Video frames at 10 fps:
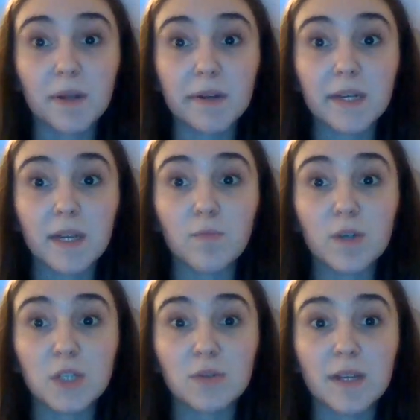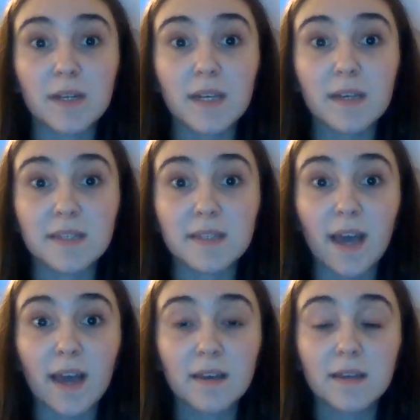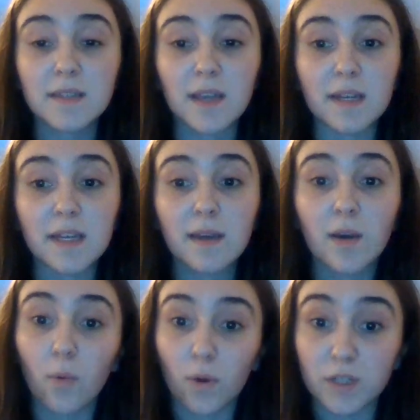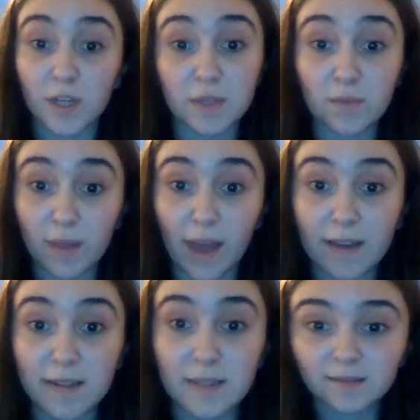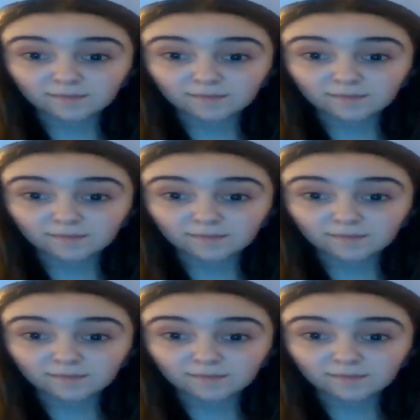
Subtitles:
period in which you can eat a snack, study, or just relax.